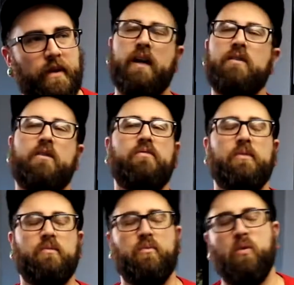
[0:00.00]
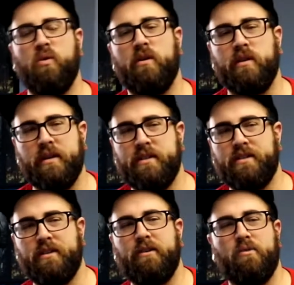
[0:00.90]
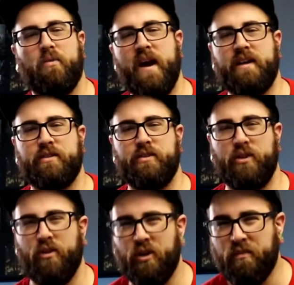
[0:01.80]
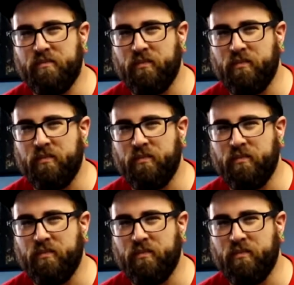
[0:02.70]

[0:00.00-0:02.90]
I don't know if reward is the correct term.